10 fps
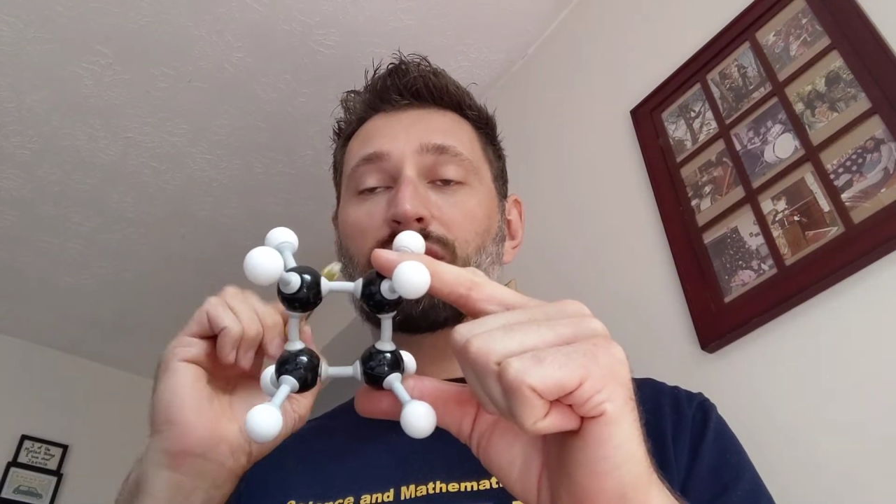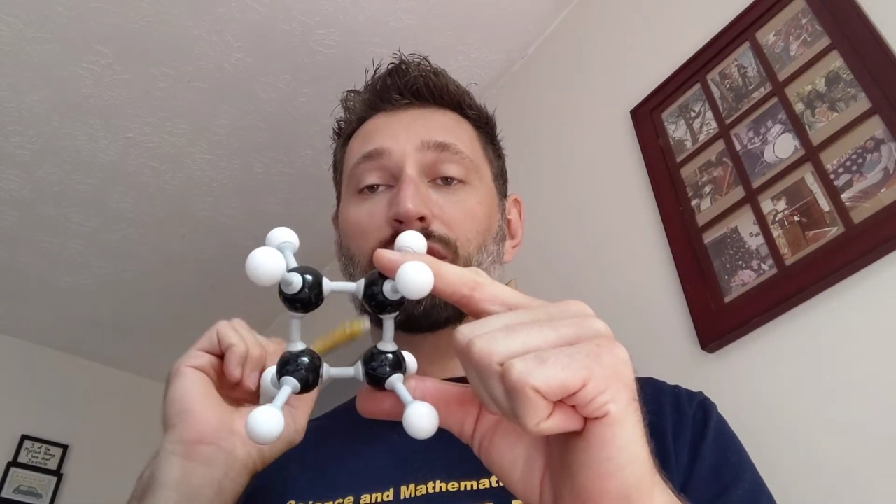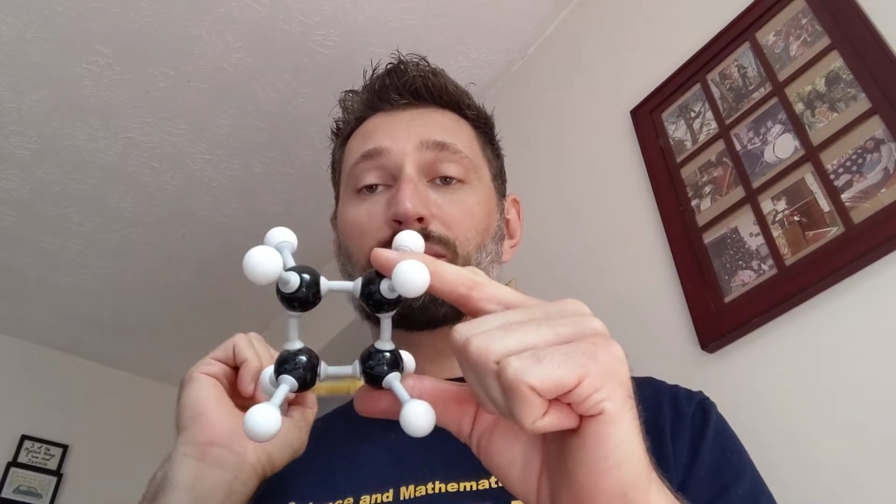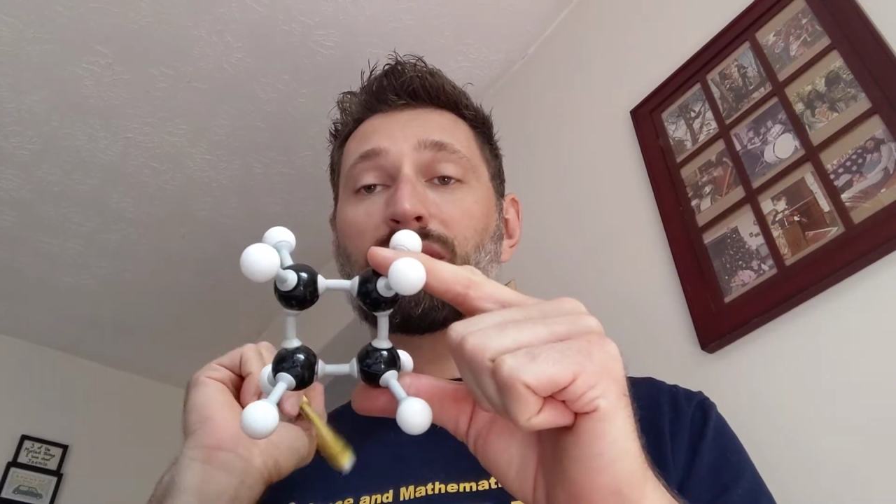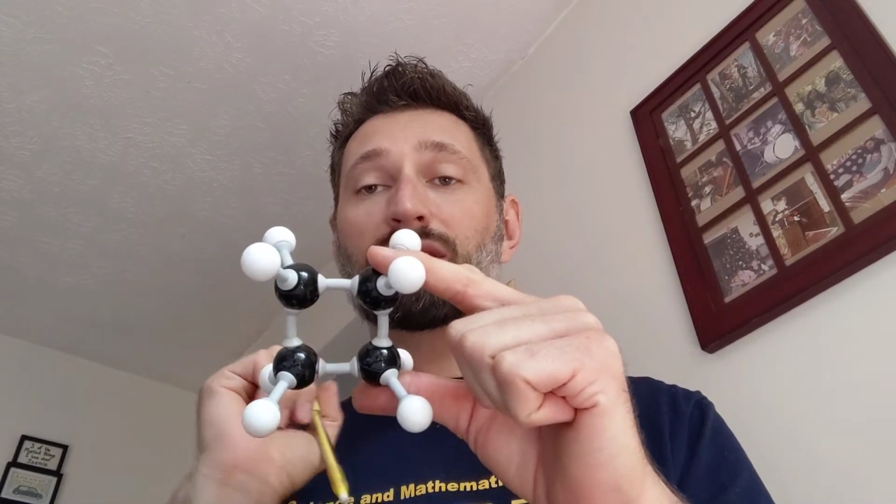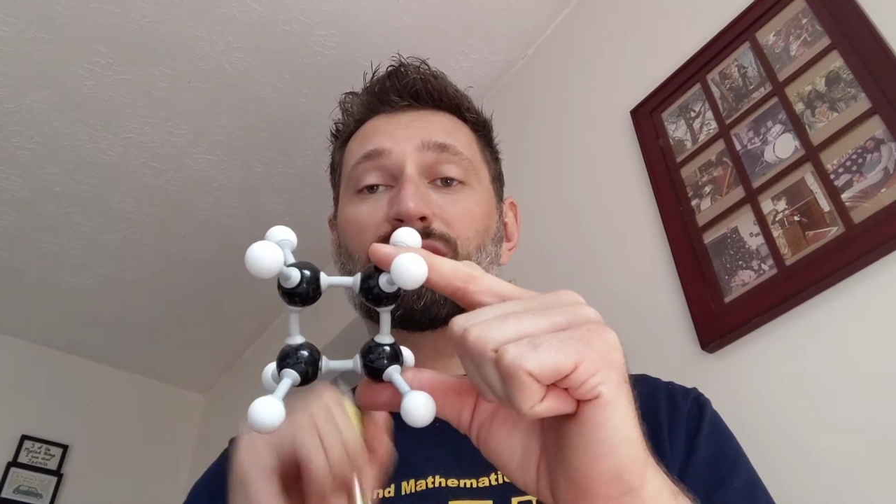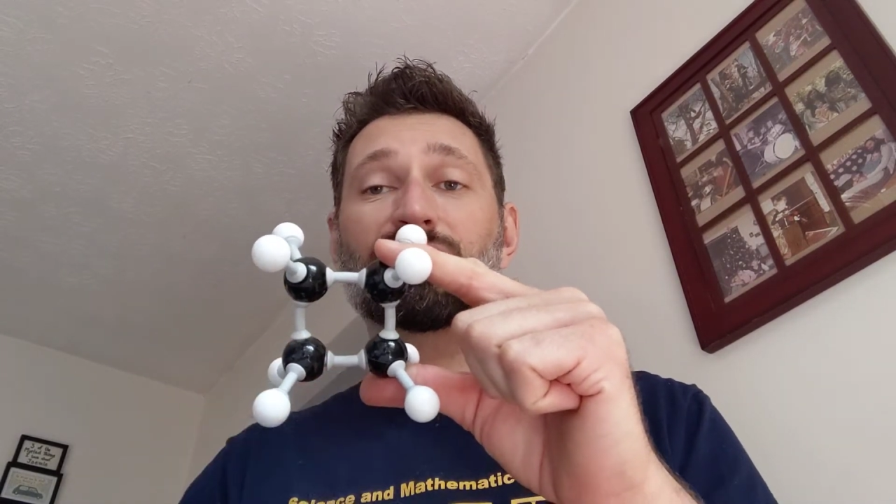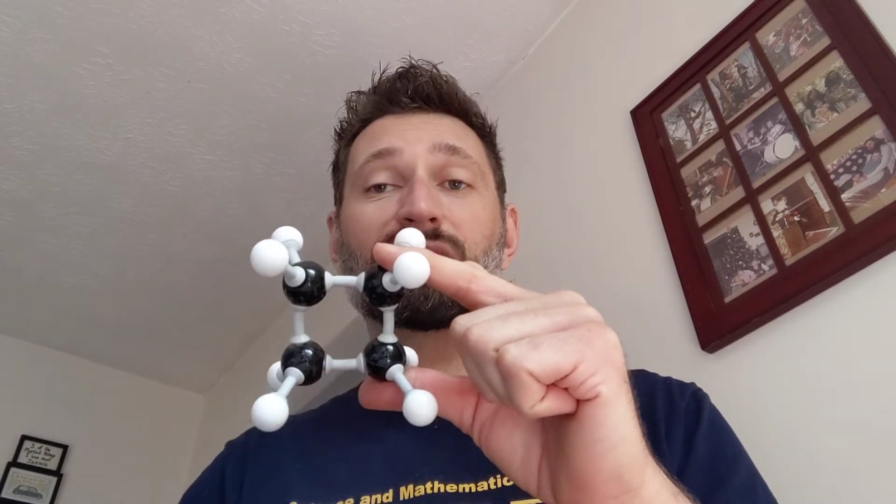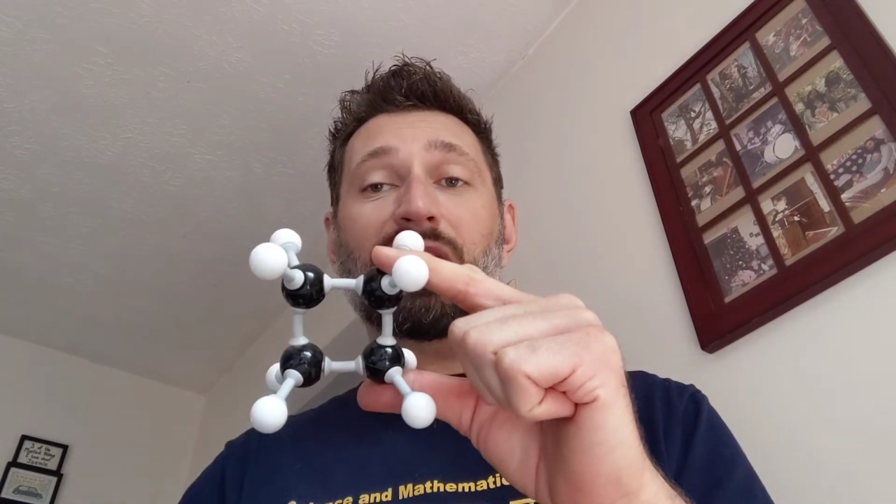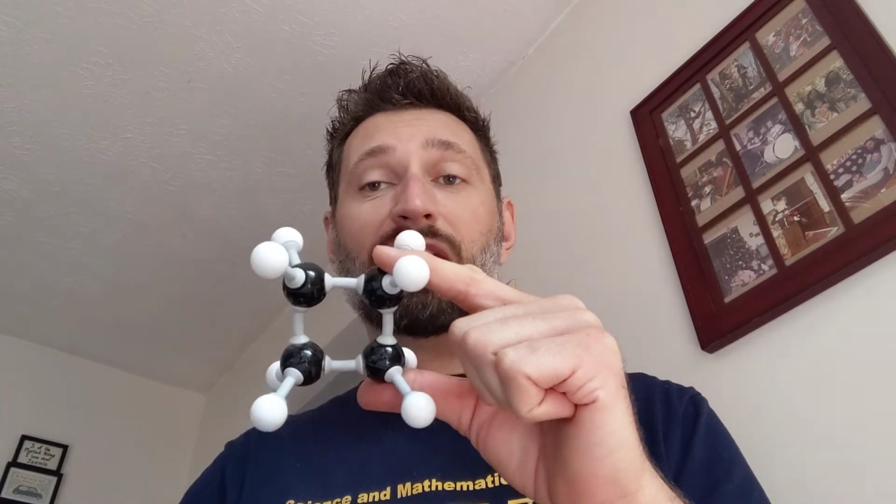I can make there
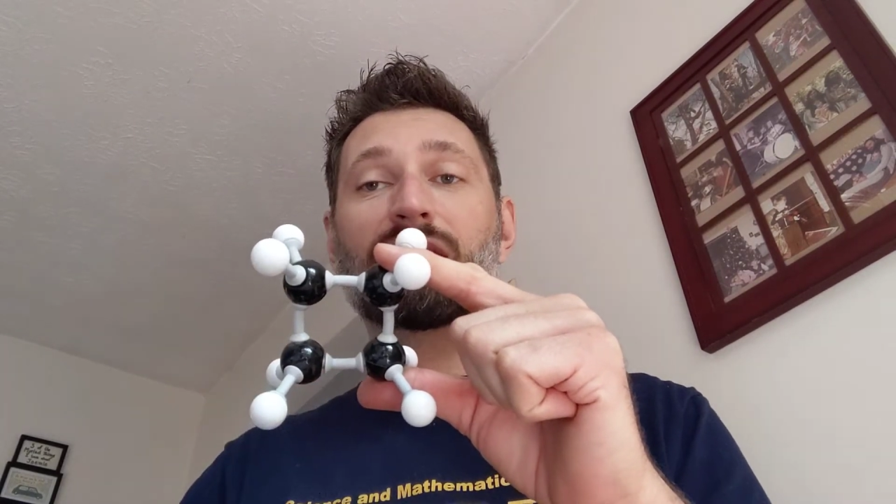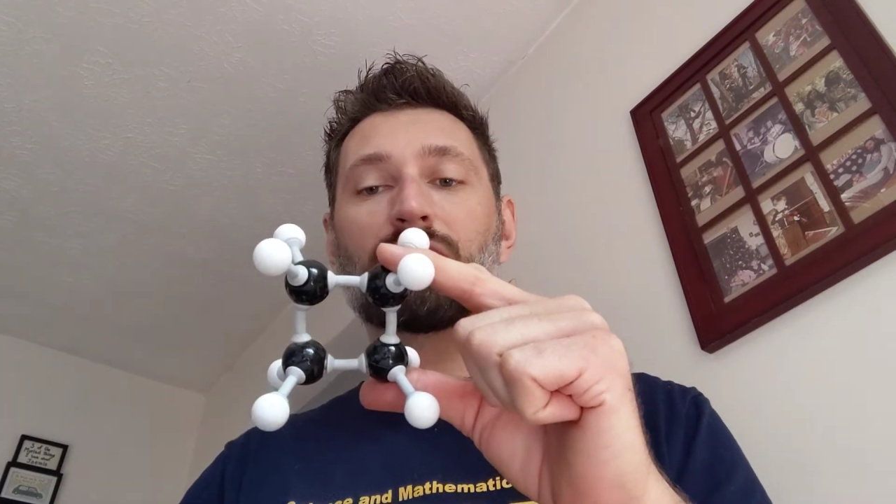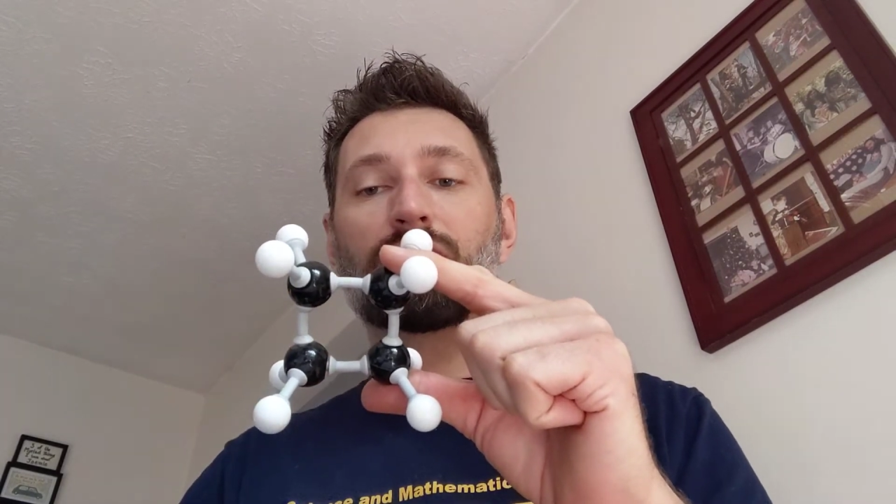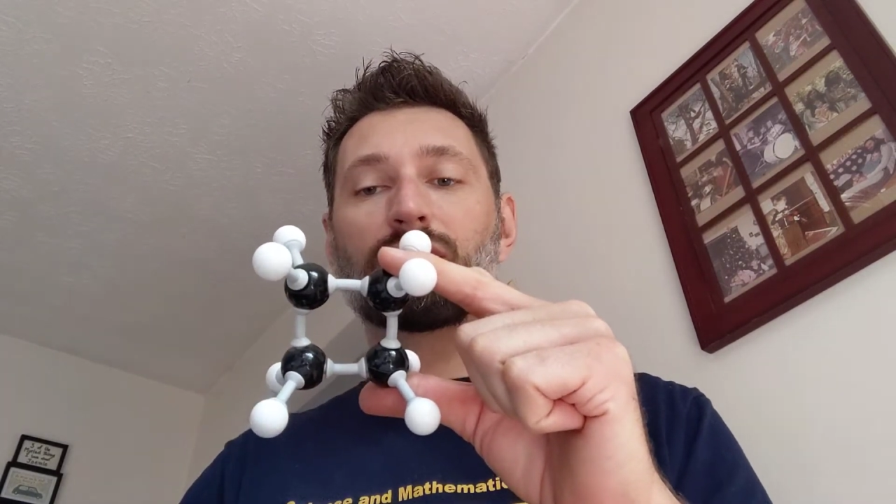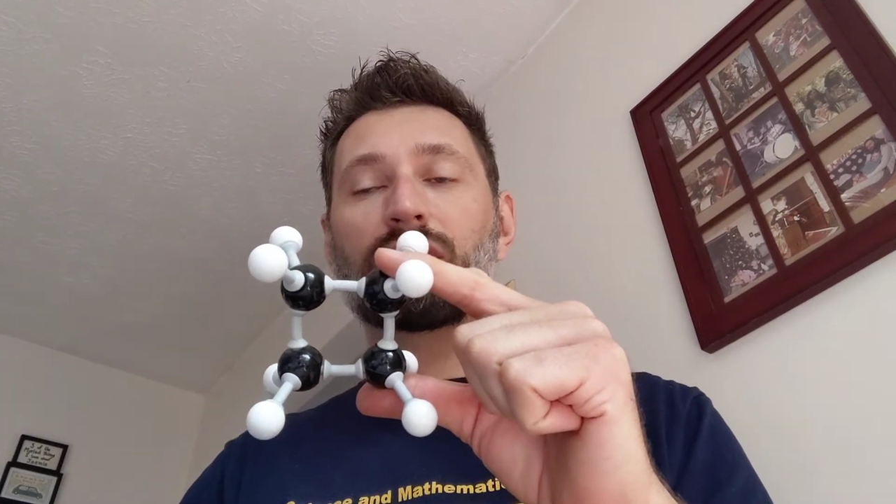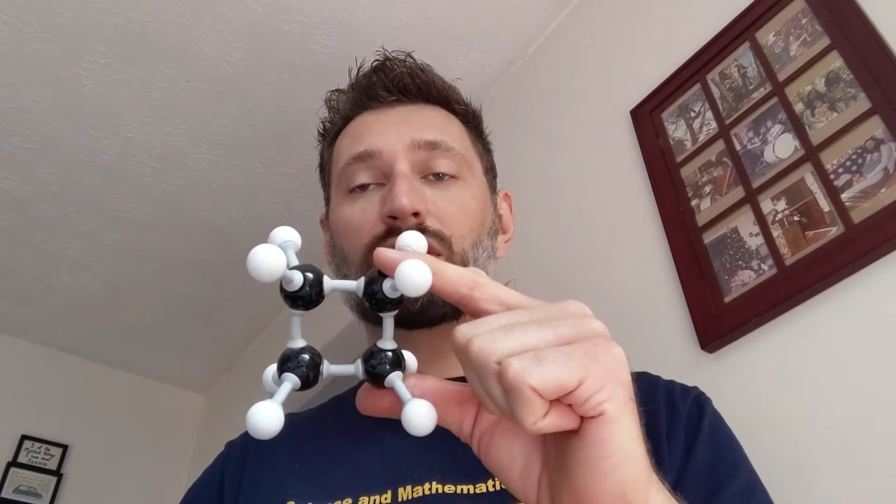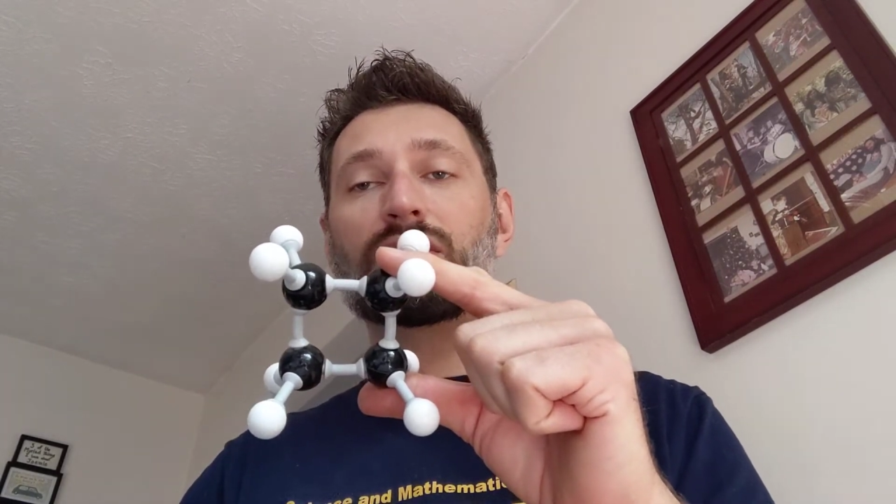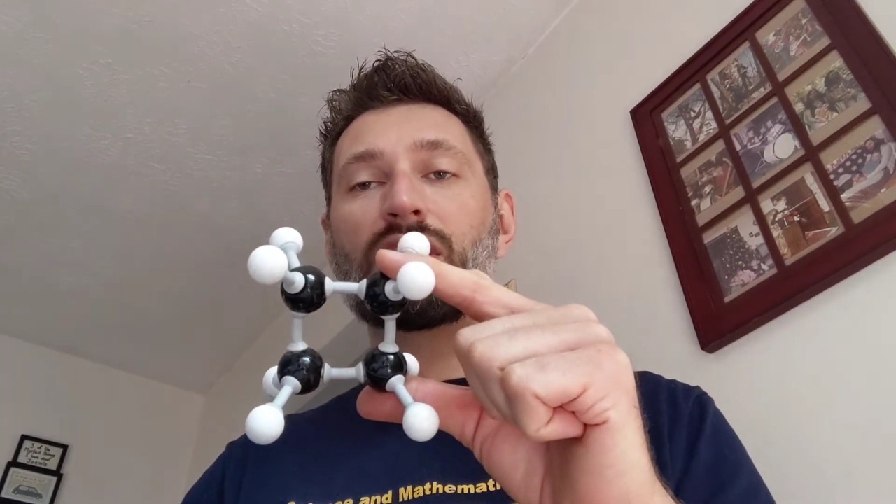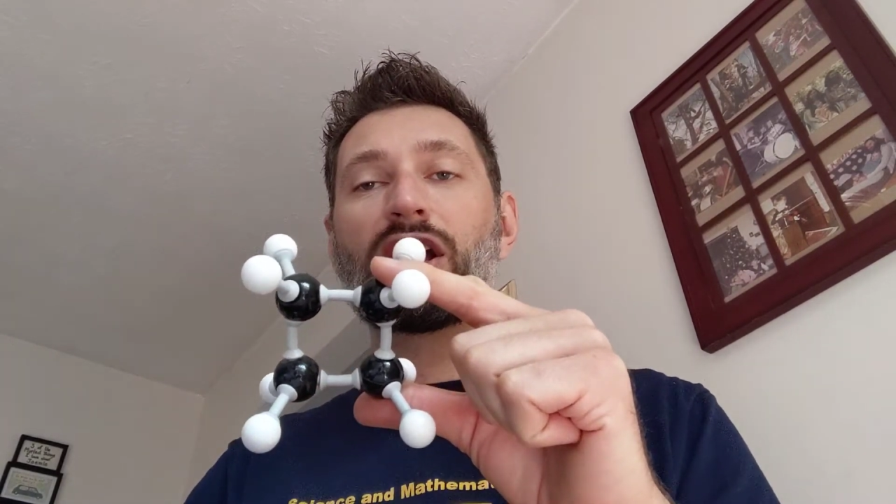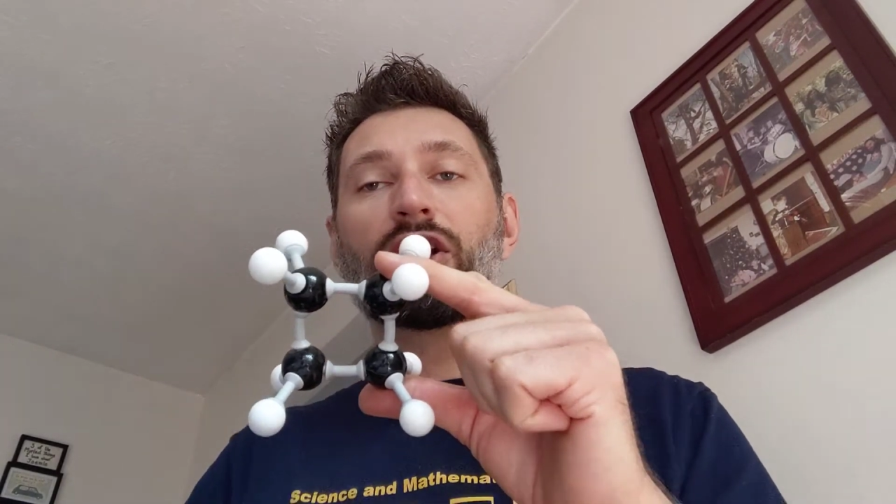is 90 degrees.